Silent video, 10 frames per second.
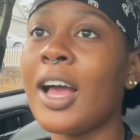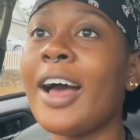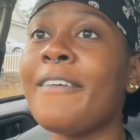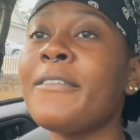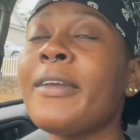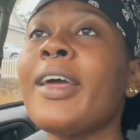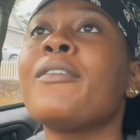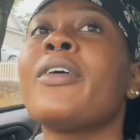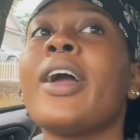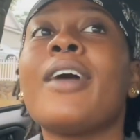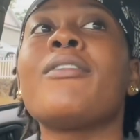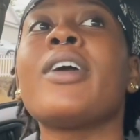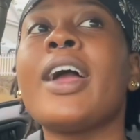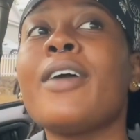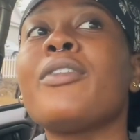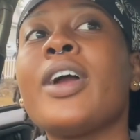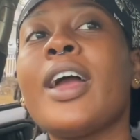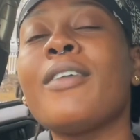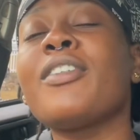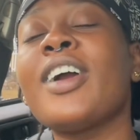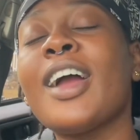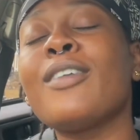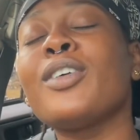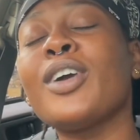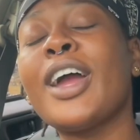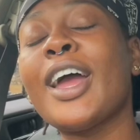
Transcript: I've never, ever, ever, ever, ever,